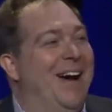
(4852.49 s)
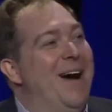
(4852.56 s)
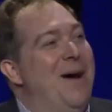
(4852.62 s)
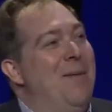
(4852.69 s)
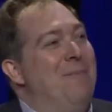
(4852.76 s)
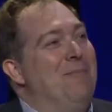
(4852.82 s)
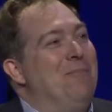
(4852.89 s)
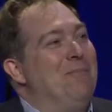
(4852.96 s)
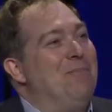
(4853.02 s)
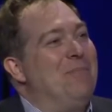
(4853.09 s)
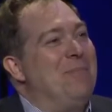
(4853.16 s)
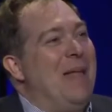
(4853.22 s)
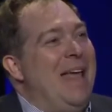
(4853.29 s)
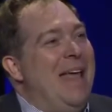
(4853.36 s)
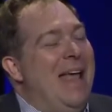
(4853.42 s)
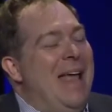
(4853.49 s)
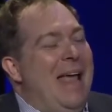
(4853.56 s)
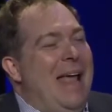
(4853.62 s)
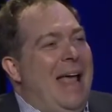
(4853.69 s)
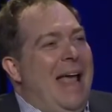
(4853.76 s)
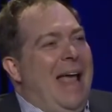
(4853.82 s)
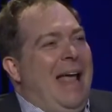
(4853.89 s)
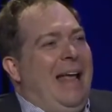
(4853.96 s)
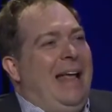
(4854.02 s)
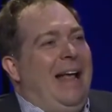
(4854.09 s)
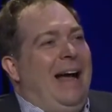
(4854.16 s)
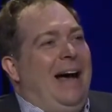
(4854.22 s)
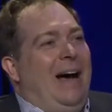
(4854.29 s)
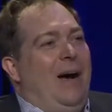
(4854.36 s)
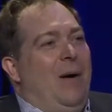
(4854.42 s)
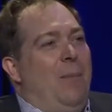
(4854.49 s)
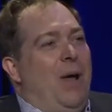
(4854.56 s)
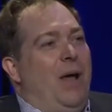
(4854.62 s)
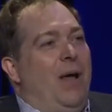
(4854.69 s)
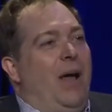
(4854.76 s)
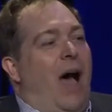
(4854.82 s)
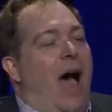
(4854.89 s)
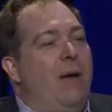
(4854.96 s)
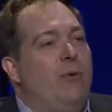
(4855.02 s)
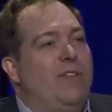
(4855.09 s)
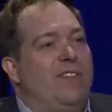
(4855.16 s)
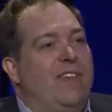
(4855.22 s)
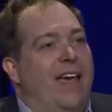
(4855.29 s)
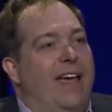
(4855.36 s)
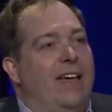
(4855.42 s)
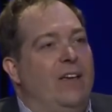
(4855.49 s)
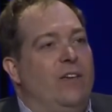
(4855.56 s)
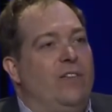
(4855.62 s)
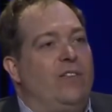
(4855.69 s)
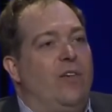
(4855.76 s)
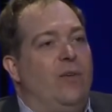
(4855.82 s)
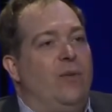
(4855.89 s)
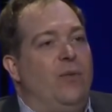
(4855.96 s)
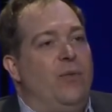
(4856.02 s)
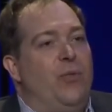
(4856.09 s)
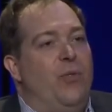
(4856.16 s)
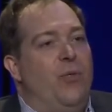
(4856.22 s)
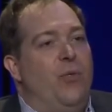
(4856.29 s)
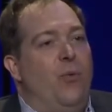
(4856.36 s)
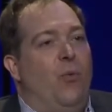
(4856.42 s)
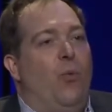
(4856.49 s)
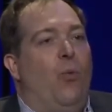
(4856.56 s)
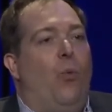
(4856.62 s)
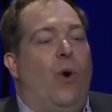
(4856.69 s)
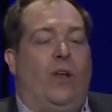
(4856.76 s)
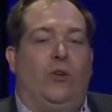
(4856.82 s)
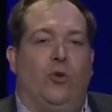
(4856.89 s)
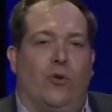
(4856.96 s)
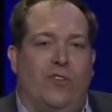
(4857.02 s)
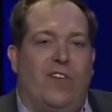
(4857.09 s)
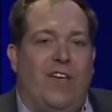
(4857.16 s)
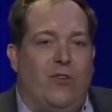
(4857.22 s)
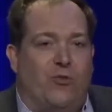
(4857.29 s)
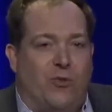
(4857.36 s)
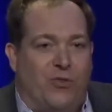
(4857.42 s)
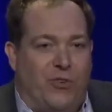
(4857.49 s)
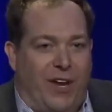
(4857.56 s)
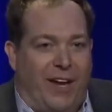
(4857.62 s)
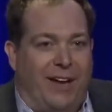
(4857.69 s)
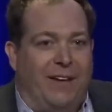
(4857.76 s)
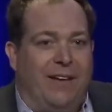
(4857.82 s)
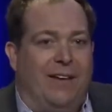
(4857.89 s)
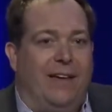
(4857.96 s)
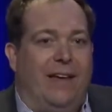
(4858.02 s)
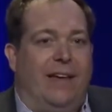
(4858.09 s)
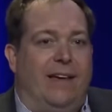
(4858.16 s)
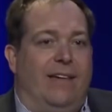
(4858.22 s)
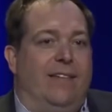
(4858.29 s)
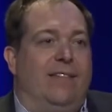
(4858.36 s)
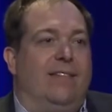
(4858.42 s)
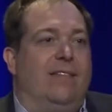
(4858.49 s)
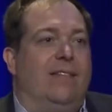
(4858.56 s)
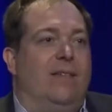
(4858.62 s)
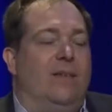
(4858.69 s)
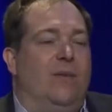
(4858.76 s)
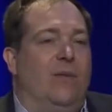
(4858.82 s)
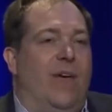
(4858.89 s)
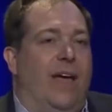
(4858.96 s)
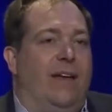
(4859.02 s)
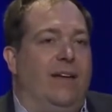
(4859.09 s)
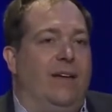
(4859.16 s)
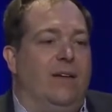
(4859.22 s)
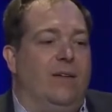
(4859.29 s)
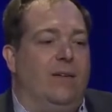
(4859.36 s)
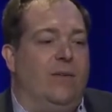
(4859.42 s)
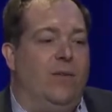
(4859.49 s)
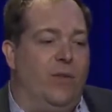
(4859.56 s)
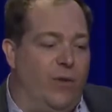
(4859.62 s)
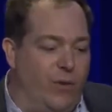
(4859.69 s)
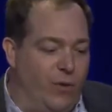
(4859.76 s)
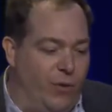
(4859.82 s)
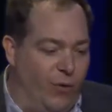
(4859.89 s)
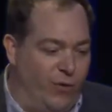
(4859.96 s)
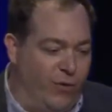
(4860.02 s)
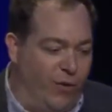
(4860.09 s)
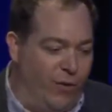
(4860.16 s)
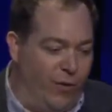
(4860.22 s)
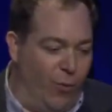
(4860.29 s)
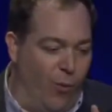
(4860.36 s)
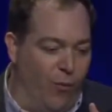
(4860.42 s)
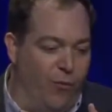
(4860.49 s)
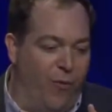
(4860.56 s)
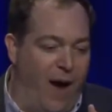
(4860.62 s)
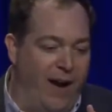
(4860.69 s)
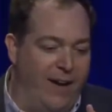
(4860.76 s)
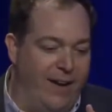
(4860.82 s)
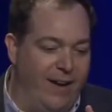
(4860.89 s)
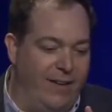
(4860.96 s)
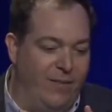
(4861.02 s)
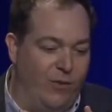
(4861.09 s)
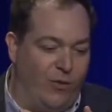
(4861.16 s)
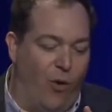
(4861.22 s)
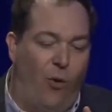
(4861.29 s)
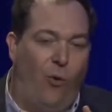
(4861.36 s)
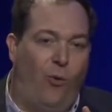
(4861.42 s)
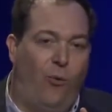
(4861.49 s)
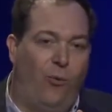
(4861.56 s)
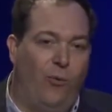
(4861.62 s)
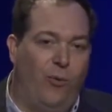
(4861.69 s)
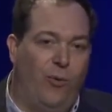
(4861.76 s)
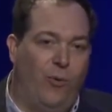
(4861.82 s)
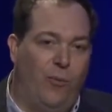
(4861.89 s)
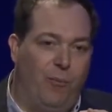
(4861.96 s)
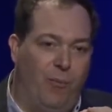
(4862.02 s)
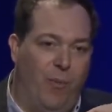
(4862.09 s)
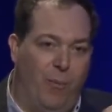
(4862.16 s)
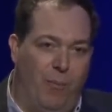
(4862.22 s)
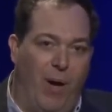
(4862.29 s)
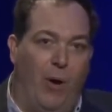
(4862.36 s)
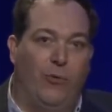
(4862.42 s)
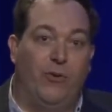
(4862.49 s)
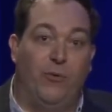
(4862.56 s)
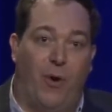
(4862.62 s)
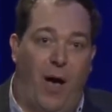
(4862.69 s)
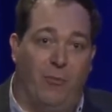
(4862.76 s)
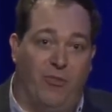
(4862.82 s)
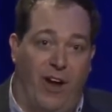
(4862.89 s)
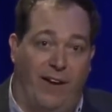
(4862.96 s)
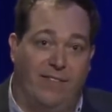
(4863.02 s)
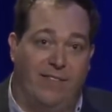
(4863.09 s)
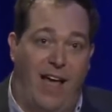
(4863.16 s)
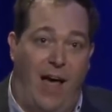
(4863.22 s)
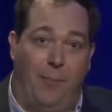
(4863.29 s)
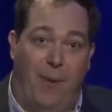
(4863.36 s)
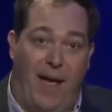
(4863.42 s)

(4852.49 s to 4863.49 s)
Um, um, I would say what looks interesting is that there's we're finding there's a whole belt of objects out